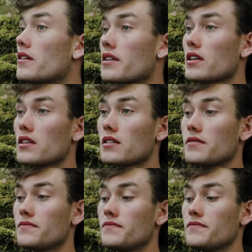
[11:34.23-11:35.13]
I think
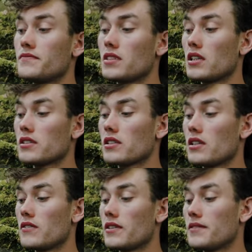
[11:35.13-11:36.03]
that's the
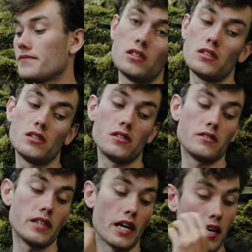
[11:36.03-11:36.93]
end of it.
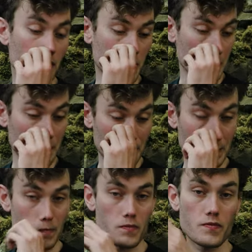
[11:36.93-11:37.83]
Yeah, I'm gonna
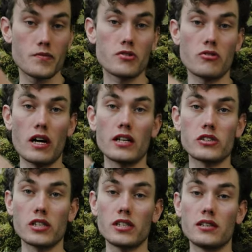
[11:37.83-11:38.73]

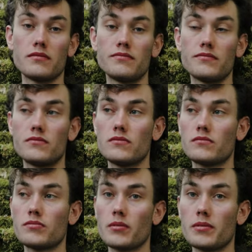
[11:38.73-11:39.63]
scratch here and
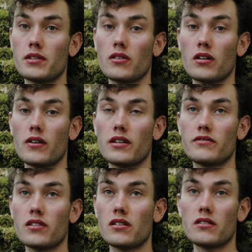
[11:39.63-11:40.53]
probably not go any
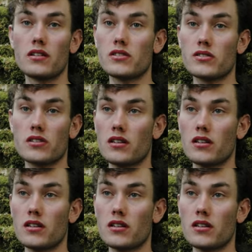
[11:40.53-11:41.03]
further. I just